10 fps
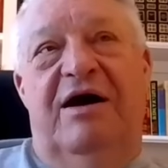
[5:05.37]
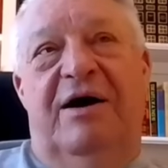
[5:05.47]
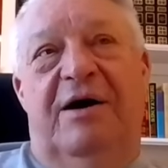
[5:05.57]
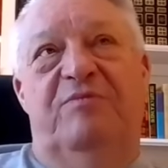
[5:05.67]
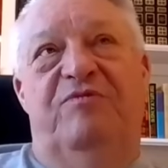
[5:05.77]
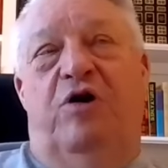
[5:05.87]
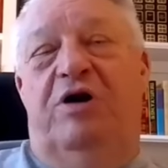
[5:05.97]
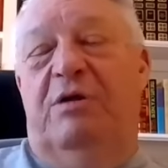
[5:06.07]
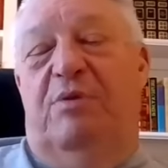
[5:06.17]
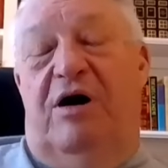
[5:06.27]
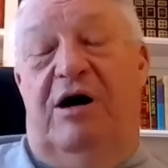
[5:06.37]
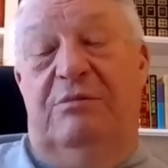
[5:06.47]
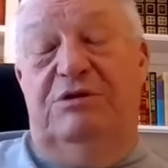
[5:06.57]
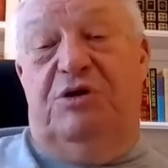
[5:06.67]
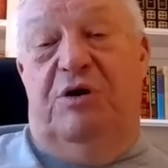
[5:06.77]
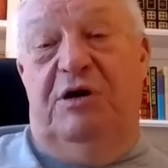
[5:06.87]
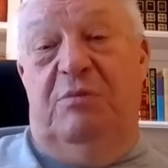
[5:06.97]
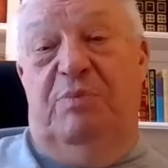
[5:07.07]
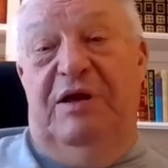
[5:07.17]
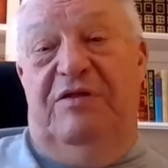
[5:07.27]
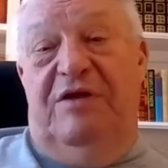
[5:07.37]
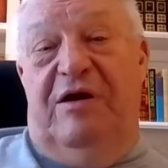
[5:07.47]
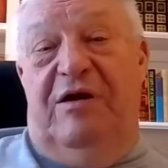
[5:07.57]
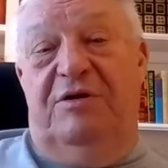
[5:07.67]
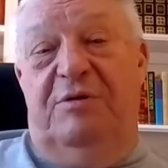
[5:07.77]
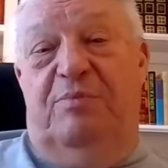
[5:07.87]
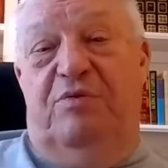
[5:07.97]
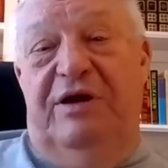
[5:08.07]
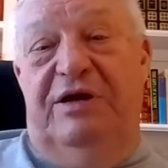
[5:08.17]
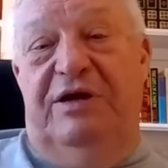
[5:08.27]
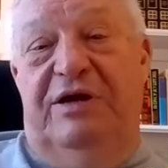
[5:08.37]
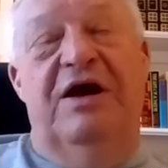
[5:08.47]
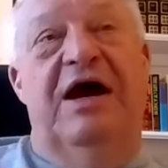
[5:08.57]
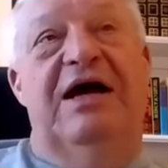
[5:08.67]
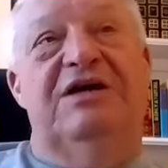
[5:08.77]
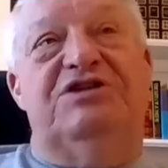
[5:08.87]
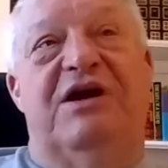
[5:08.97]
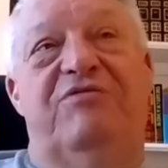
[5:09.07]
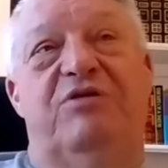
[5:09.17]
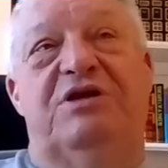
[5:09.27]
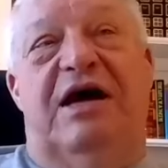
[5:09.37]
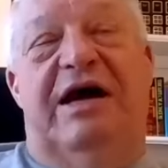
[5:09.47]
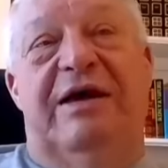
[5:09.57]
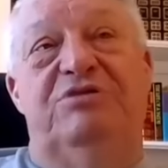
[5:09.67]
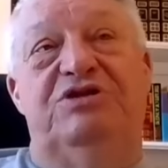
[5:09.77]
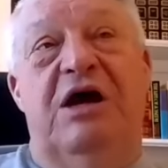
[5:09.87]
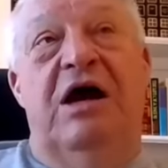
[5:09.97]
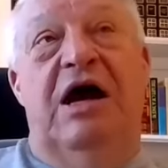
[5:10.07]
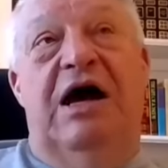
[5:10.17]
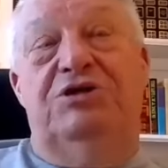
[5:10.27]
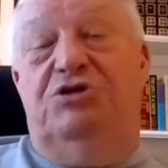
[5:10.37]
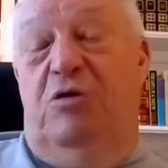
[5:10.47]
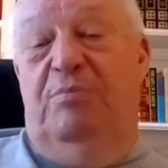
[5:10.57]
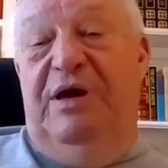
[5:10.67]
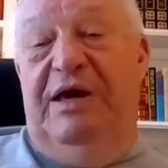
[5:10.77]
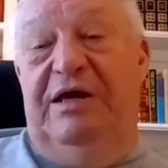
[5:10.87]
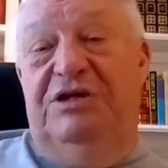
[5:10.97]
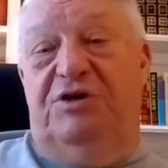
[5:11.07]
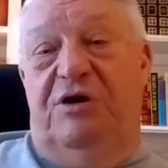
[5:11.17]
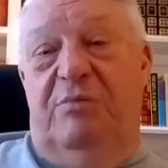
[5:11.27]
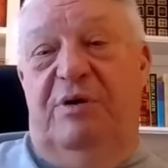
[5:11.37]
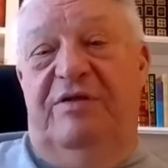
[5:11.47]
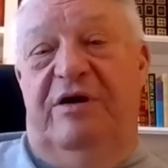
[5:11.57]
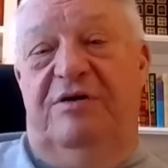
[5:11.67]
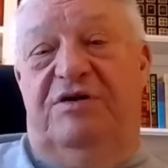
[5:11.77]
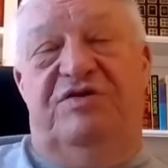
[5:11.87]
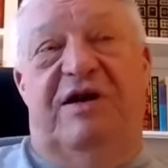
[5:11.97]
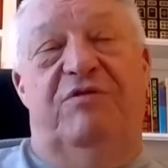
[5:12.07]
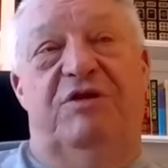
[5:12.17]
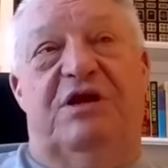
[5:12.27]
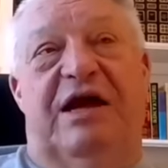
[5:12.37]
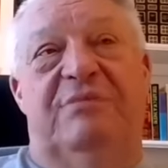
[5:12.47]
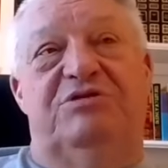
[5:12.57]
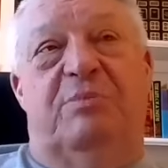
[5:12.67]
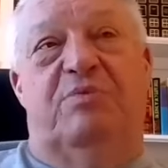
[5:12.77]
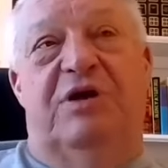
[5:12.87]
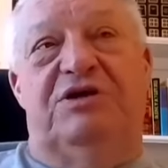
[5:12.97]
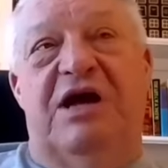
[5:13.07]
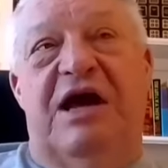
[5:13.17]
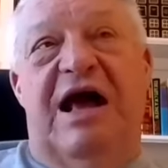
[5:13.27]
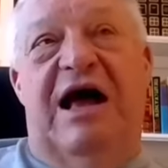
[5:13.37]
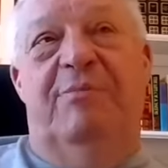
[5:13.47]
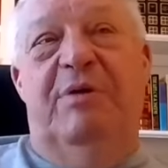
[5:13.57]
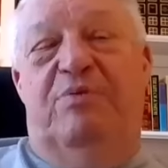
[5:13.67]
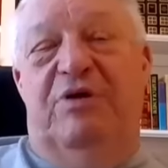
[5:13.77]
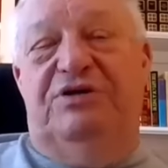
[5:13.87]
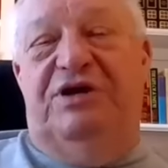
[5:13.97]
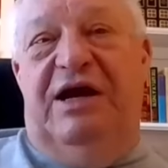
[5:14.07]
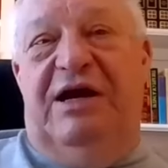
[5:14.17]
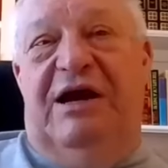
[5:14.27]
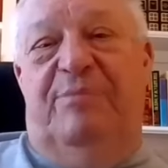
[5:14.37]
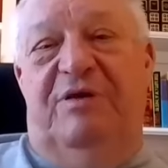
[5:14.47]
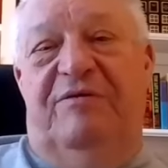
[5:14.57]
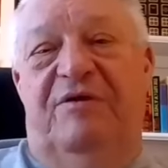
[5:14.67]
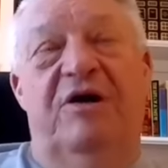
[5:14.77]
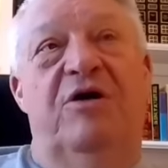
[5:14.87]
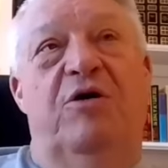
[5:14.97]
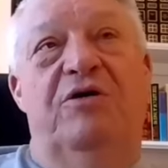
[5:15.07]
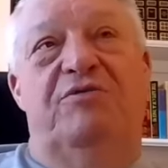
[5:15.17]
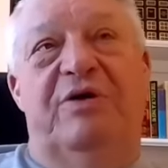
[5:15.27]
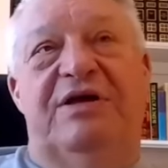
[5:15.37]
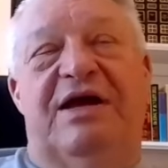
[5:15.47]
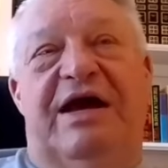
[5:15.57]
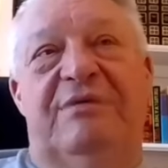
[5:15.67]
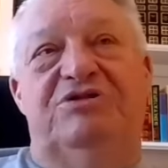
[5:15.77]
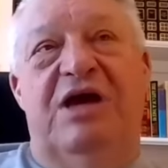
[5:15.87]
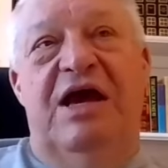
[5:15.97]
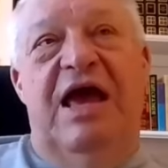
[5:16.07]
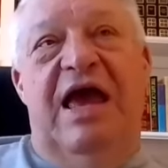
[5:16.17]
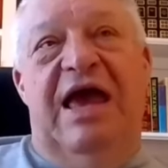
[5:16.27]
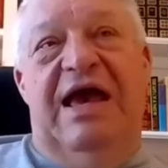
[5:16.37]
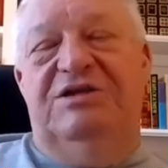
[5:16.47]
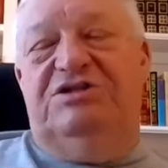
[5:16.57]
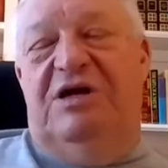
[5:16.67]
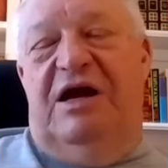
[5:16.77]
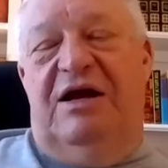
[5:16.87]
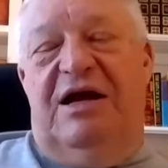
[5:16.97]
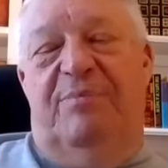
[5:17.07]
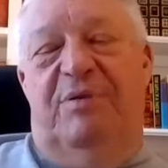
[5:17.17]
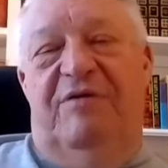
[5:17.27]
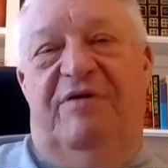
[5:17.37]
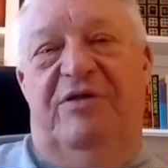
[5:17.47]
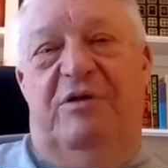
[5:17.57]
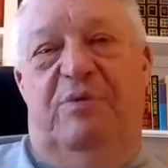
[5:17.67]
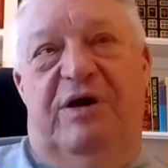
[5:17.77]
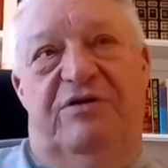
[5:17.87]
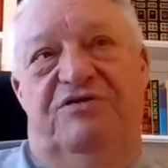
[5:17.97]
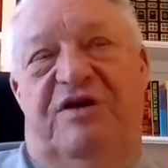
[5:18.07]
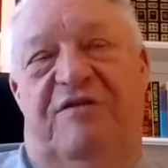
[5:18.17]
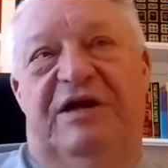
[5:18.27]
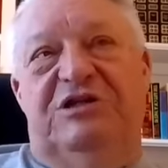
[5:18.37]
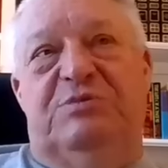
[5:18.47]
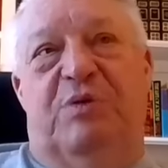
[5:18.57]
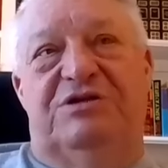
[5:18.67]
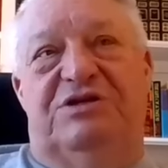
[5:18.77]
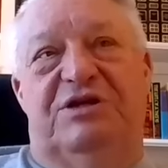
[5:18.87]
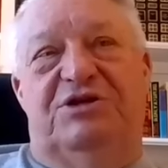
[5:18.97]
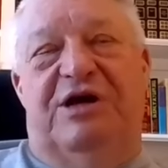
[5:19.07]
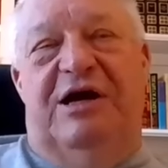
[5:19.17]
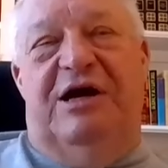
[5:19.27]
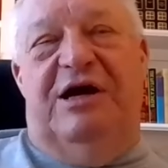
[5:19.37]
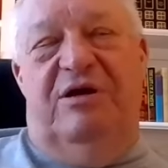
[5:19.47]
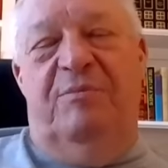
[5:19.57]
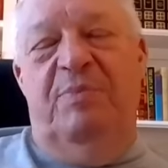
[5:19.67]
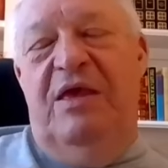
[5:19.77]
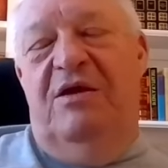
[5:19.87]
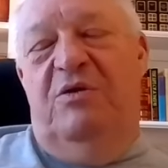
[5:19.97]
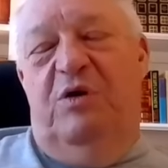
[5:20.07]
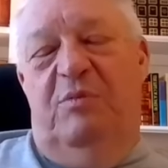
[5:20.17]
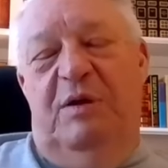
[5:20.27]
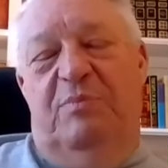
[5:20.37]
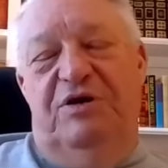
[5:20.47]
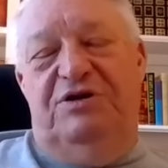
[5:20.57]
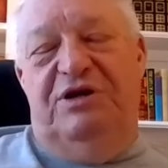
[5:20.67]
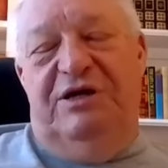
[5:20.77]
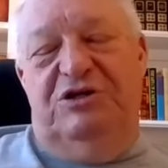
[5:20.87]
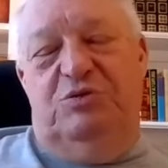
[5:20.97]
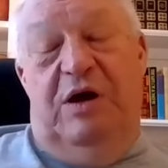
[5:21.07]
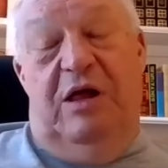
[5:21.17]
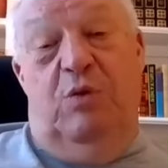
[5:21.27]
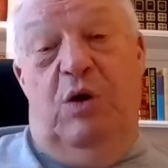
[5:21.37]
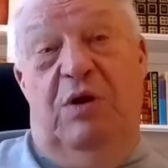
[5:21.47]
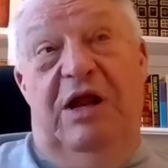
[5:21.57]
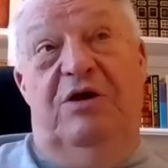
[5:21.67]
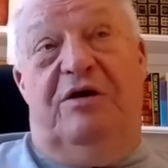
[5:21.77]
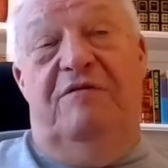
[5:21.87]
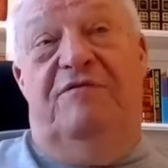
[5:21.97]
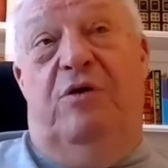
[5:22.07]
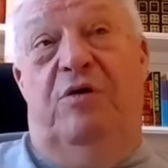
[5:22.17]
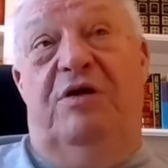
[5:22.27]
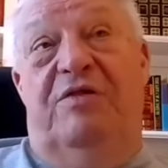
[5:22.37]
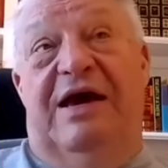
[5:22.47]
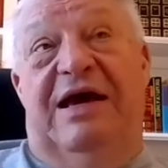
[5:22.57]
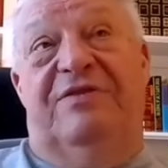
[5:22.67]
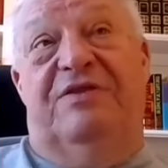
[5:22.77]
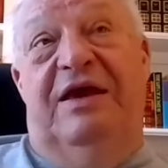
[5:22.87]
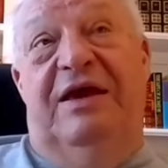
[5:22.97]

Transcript: Voddie Baucham is going to be there to preach several times. Joel Beeke is going to be there several times to preach. I'll be preaching a couple of or three times, and a couple of other brothers, our vice president, John Miller, will be preaching as well. We're really looking forward to that.